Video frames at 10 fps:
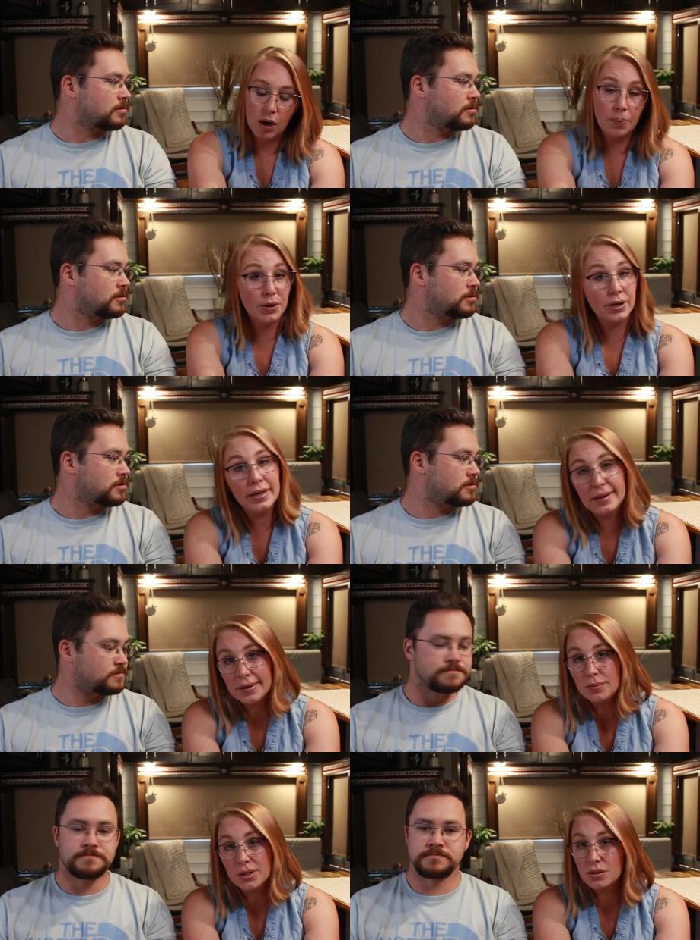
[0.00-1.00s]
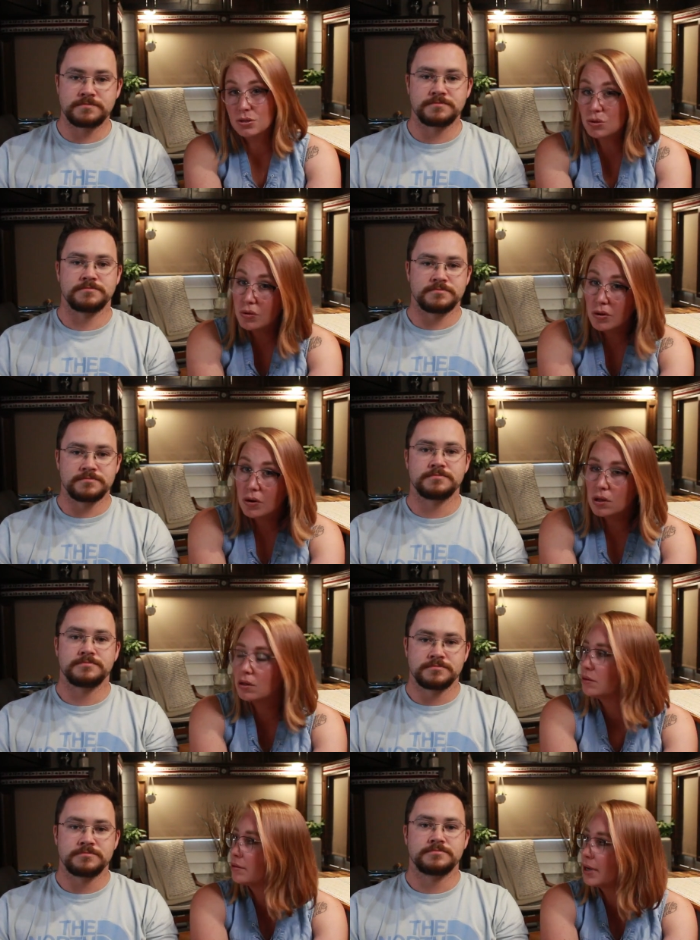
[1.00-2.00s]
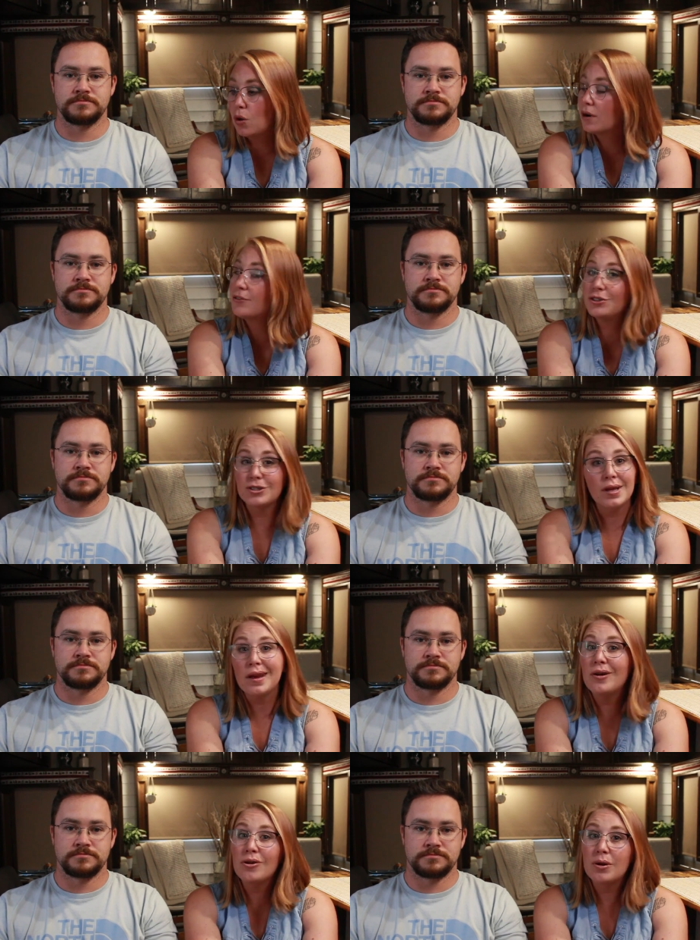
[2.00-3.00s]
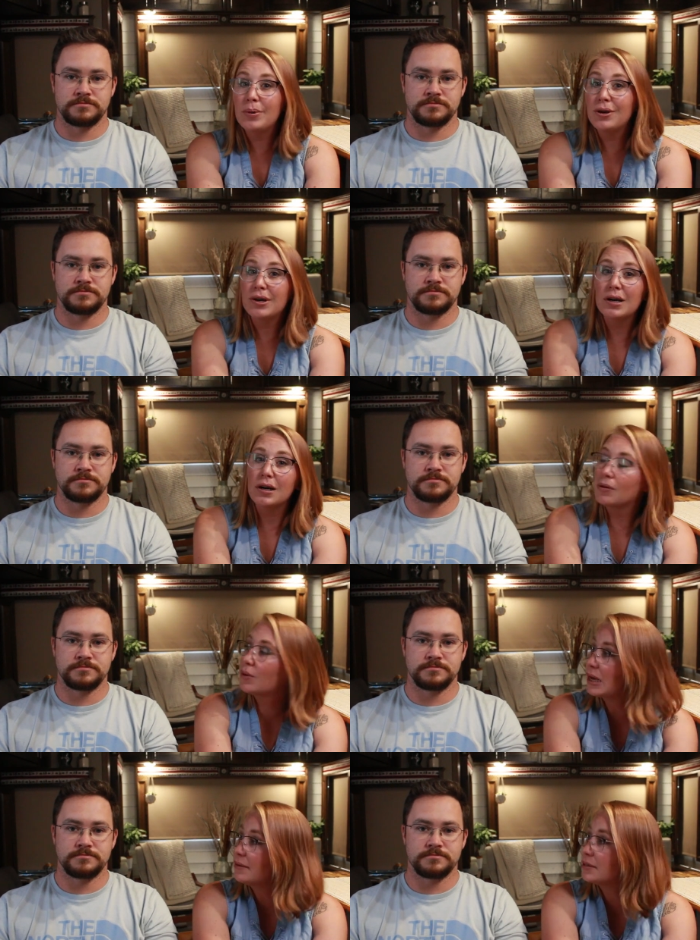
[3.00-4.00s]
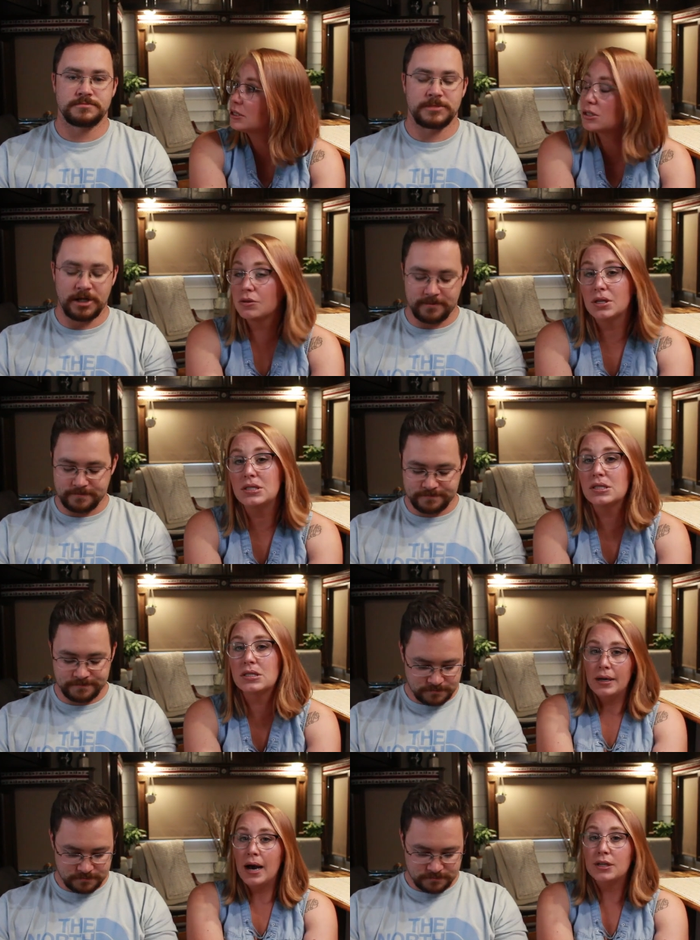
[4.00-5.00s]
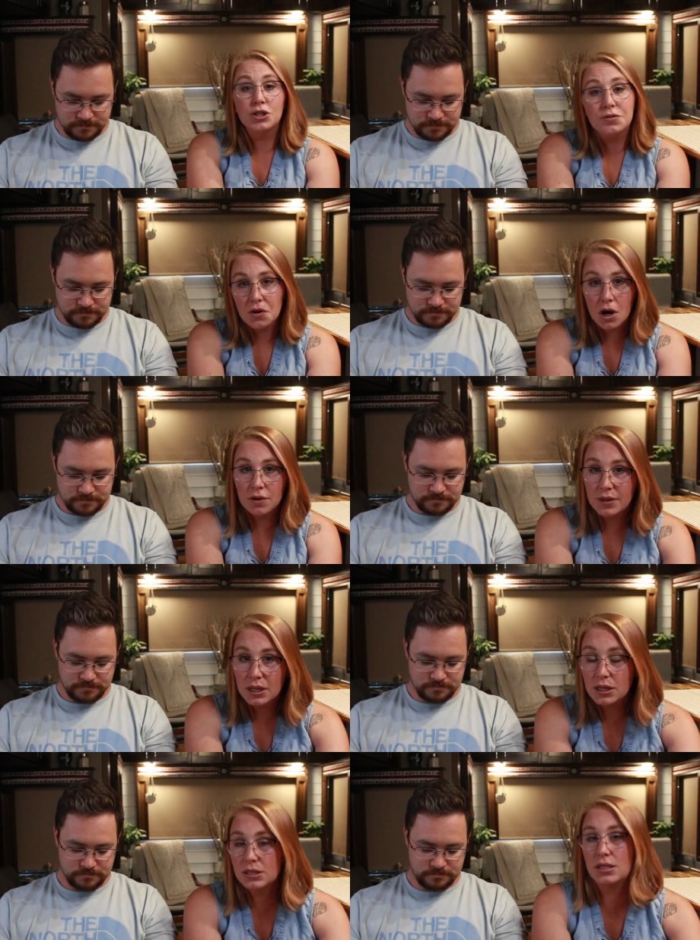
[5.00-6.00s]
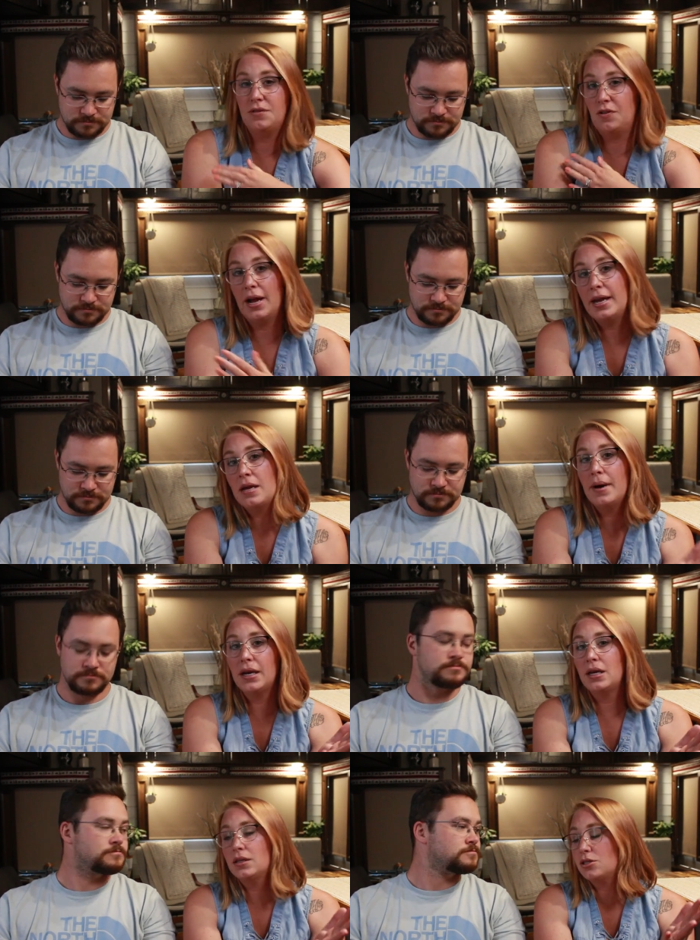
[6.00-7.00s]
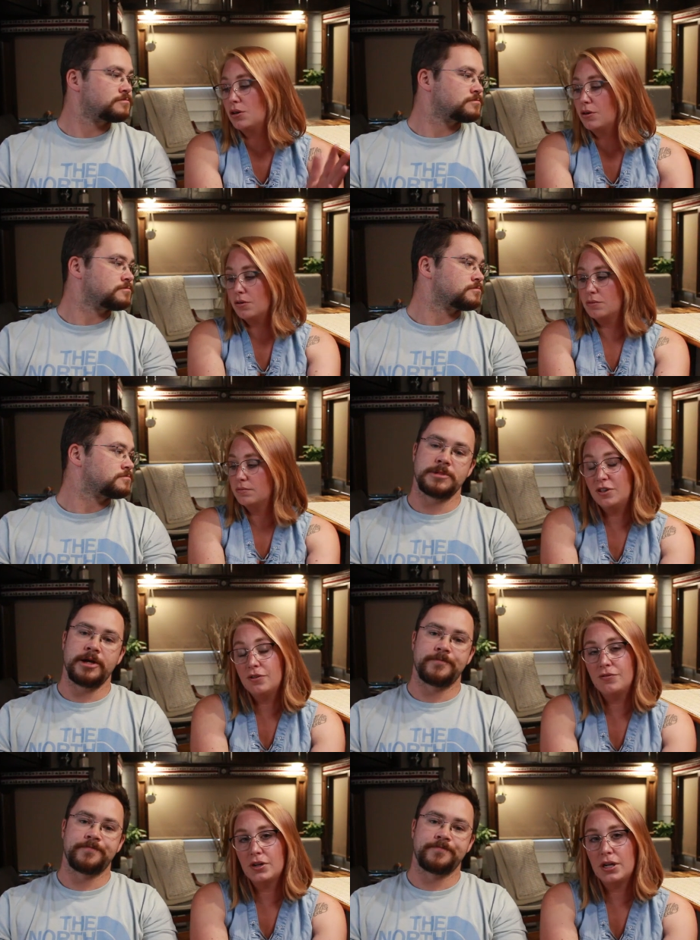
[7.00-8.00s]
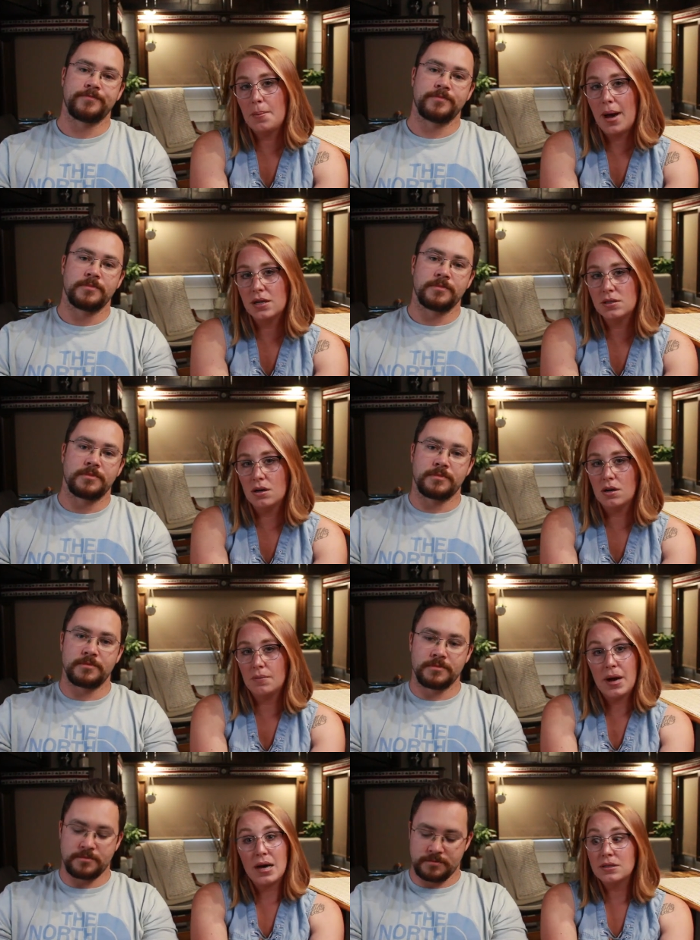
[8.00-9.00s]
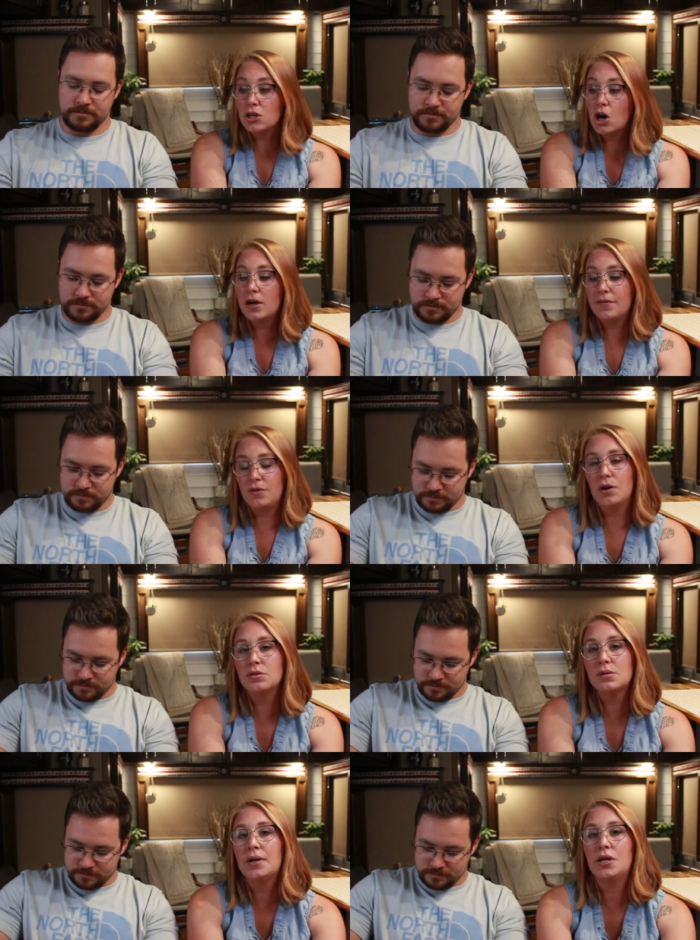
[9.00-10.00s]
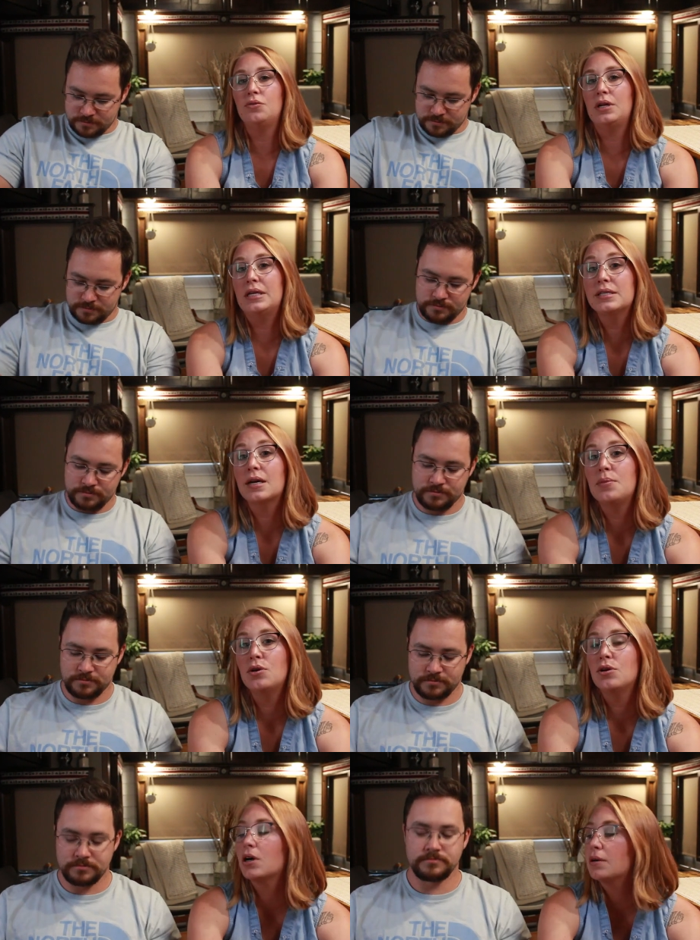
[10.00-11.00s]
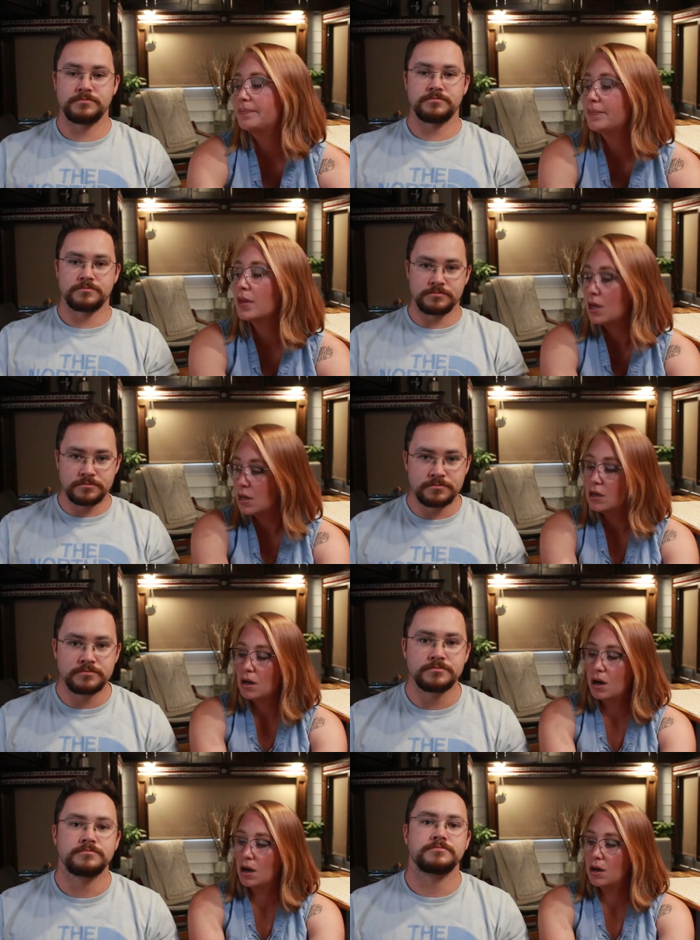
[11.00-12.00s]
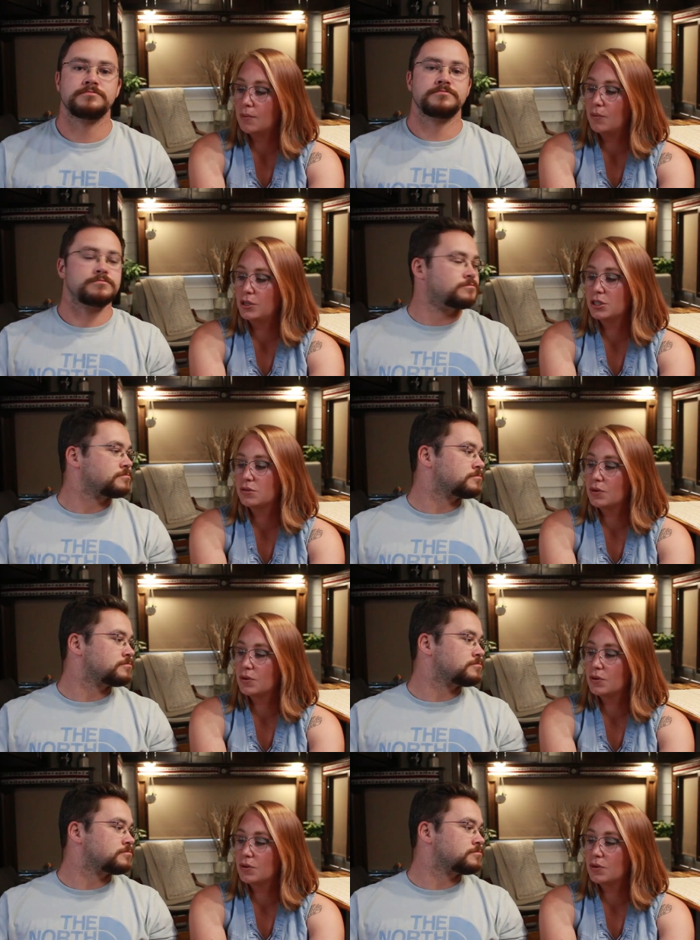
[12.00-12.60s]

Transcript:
Speaker 1: help your kid with their school or if you just need a new computer or whatever. So yep. this is not just for RVers, it's for anybody. So feel yep. free to pass on pass it on if you know somebody who needs a computer. Um, we just